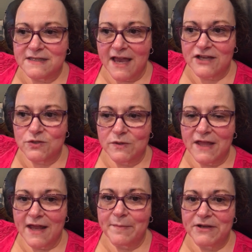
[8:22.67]
casual
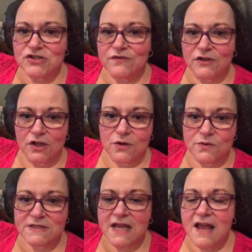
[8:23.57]
had a bunch of
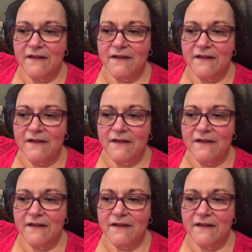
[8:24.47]
clothes